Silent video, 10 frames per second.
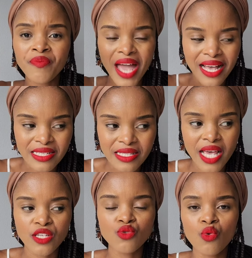
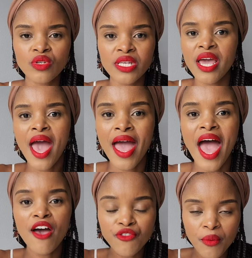assess ukuthi,
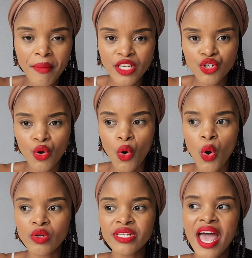have you met your
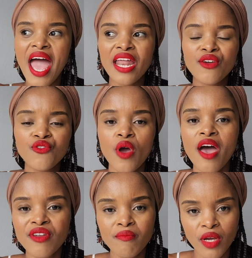goals? And if you
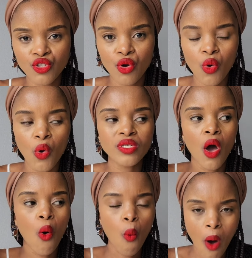haven't met your goals,
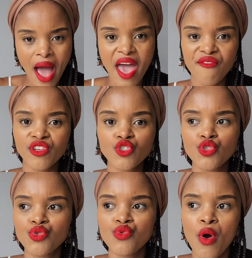why
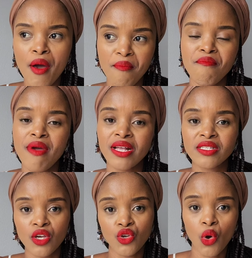haven't you
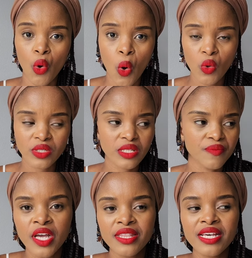met your goals?
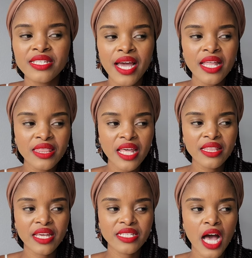The second thing
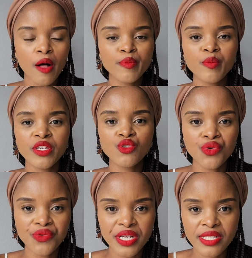that has helped me to
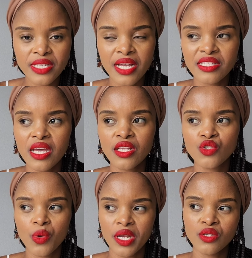reset in
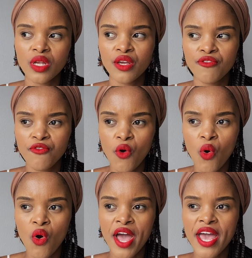
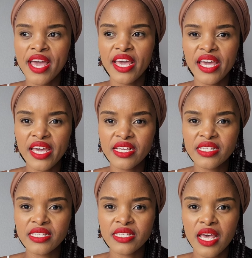2024
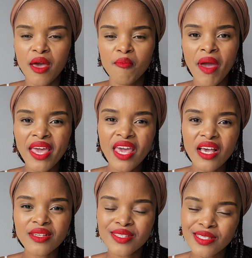is
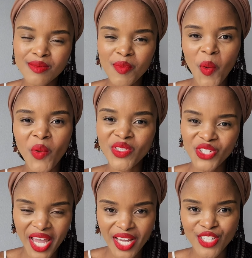making small
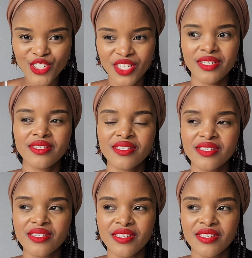changes.